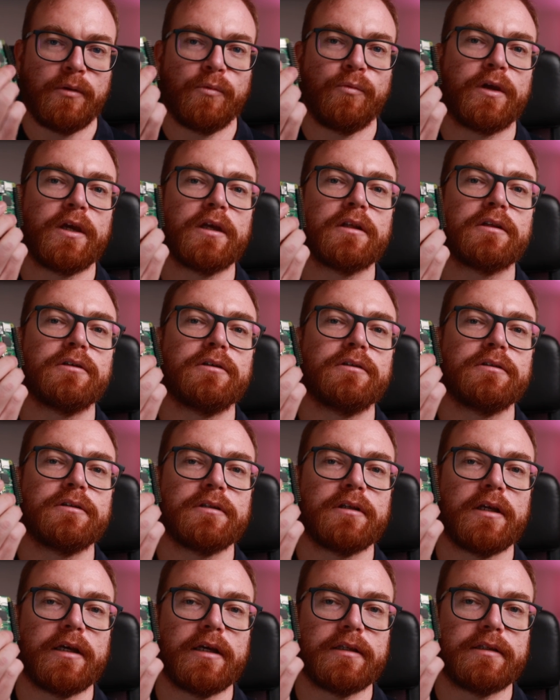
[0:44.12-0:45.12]
we can
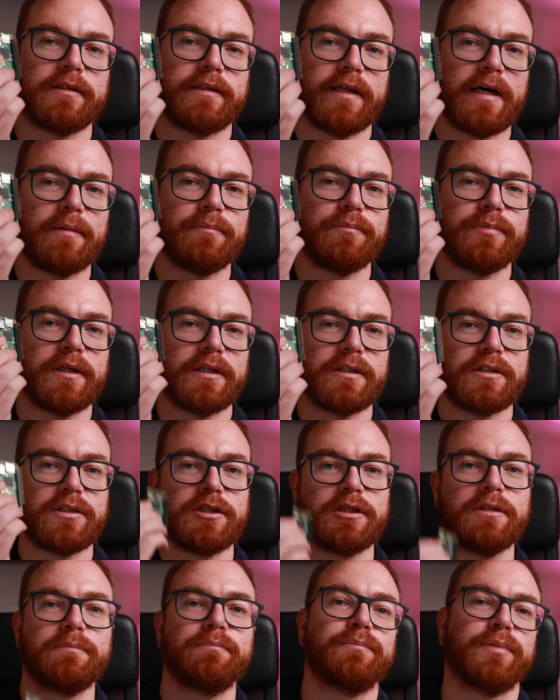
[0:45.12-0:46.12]
turn a dumb and
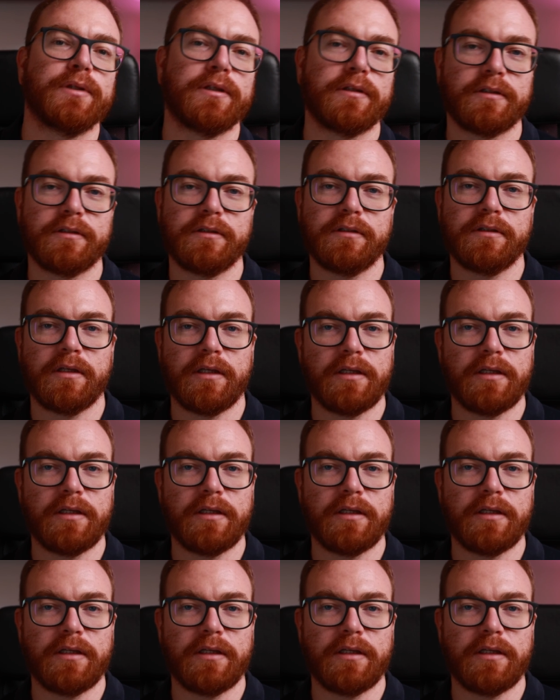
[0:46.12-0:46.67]
cheap printer